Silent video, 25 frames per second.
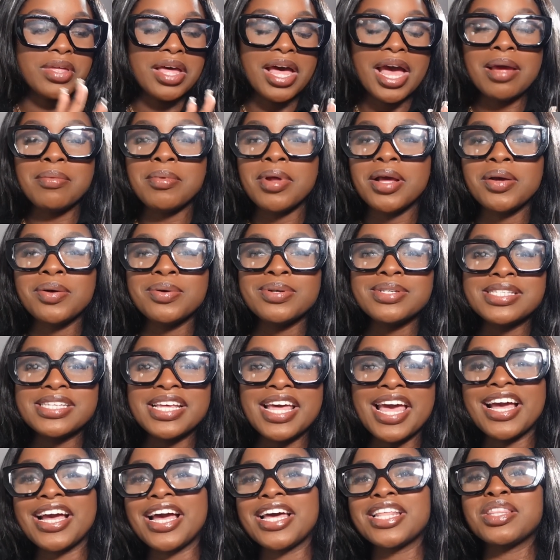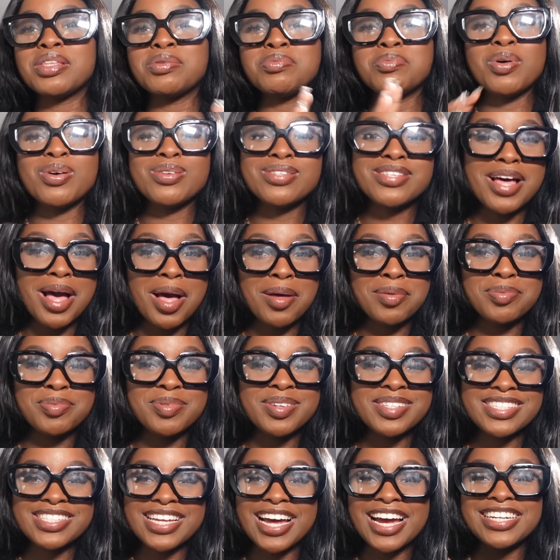I'm not gonna say I got the most
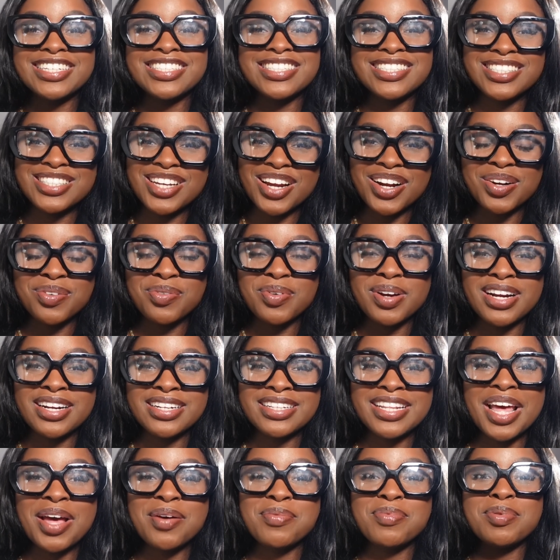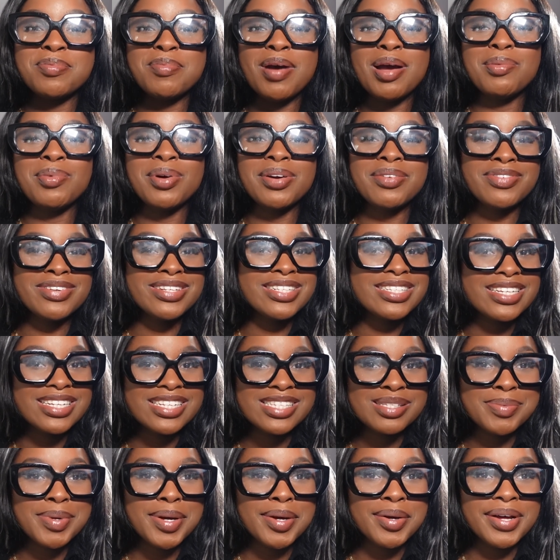compliments because I just started wearing that, but my boyfriend said
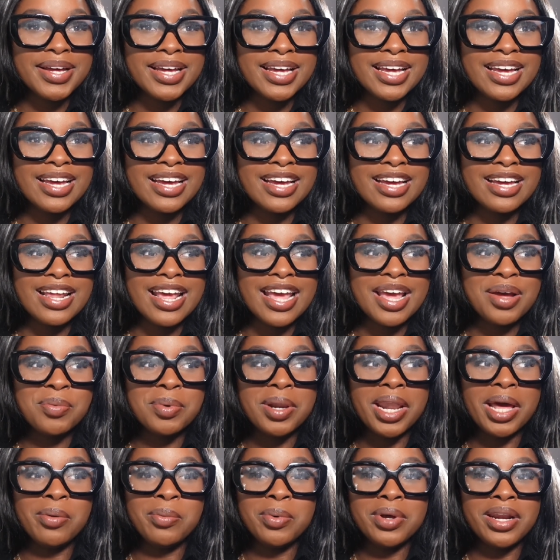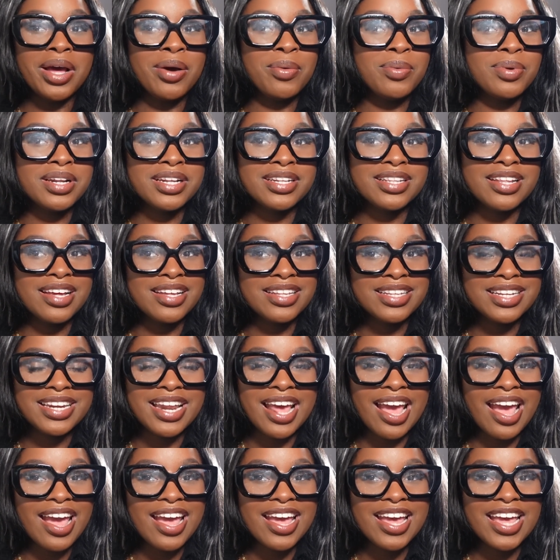it smelled good, and when I went out with it the other
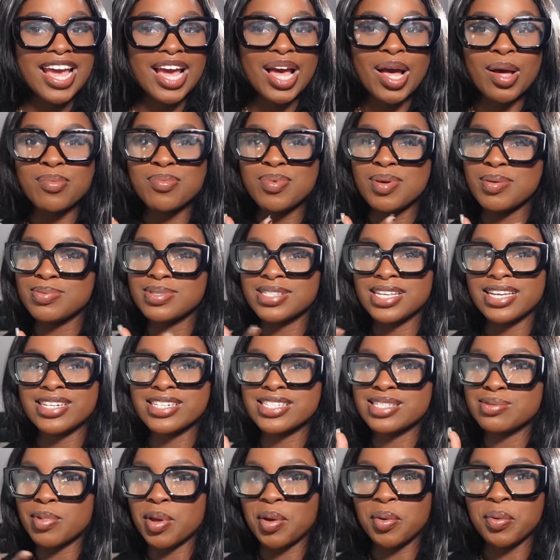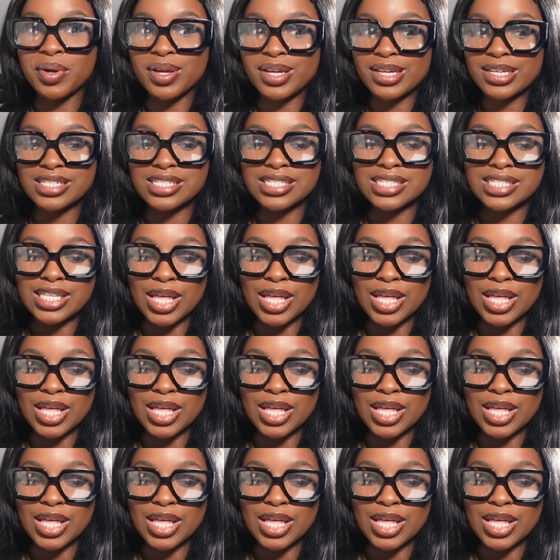day, a couple people said it smelled good.